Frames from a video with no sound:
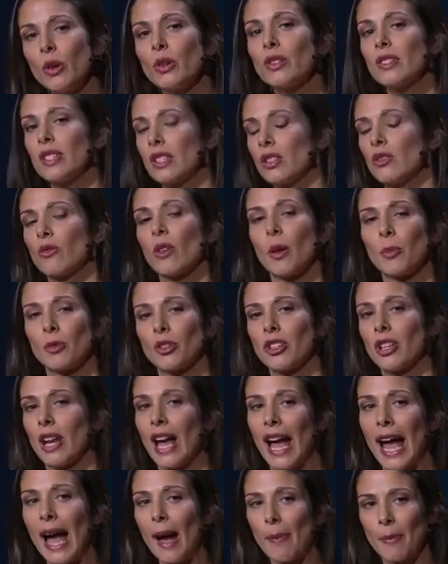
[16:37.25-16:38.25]
disruption
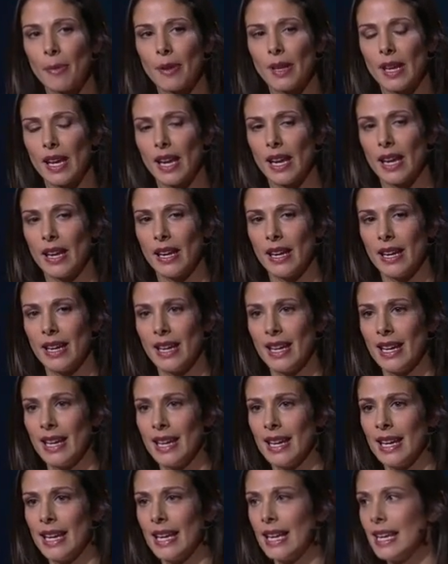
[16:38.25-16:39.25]
happening
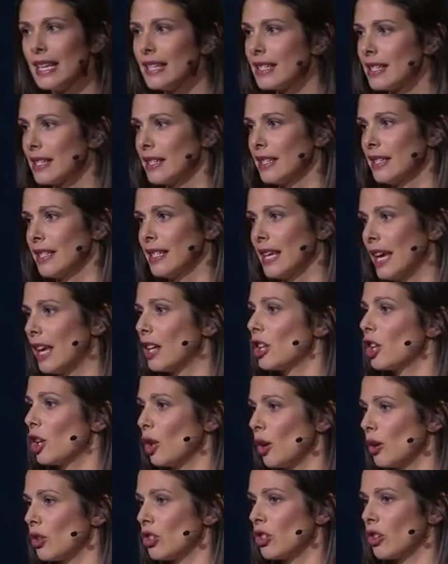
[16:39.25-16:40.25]
isn't
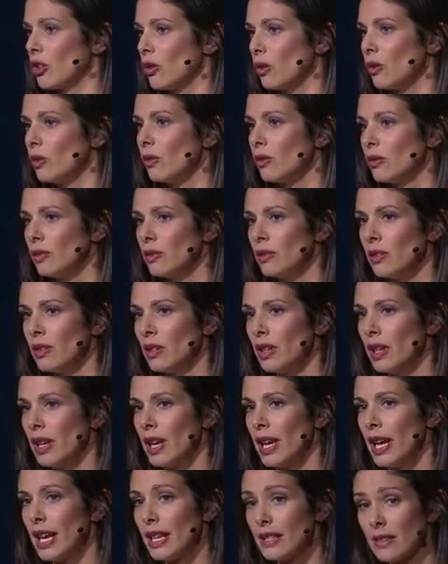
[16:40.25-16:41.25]
technological.
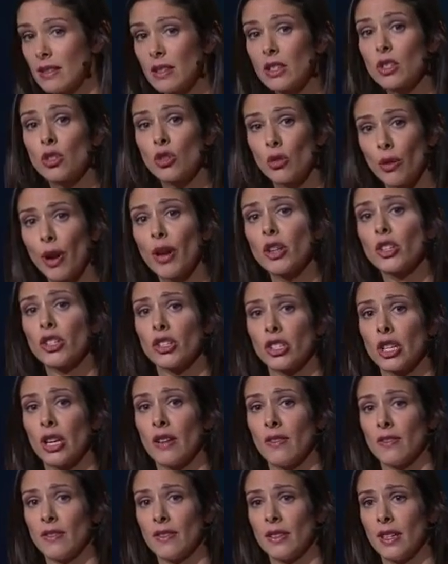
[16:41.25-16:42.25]
It's the trust
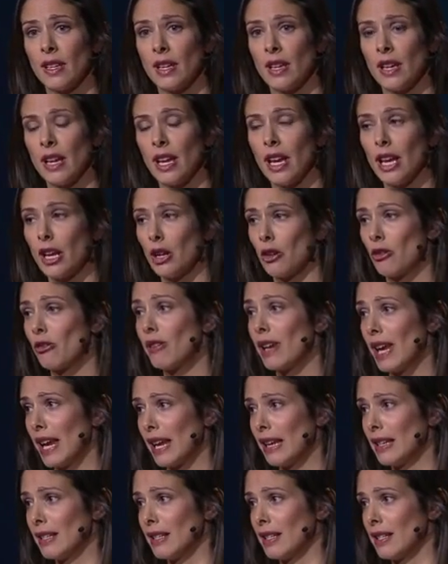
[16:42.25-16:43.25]
shift it
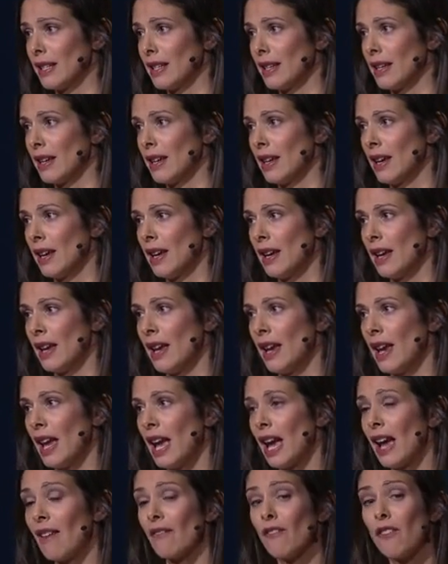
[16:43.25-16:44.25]
creates.
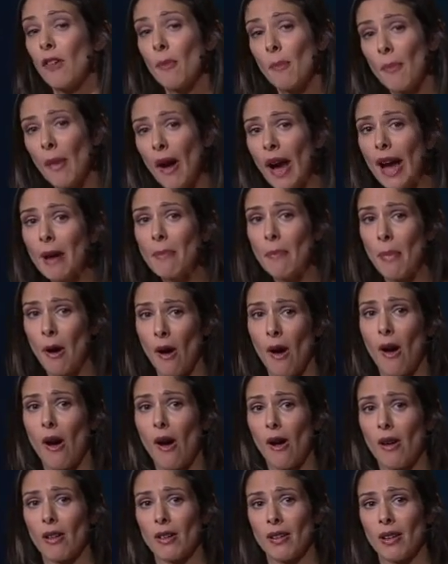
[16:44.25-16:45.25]
And for my
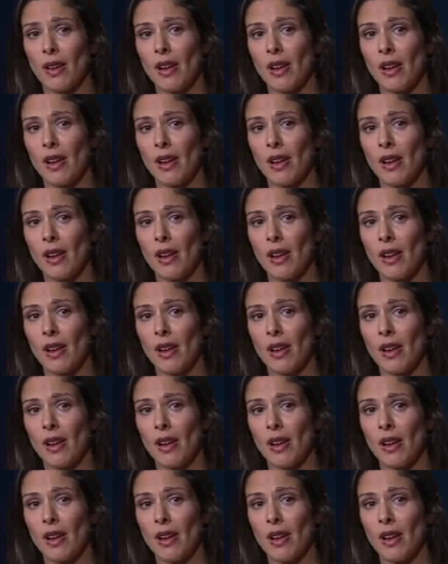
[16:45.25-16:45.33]
part,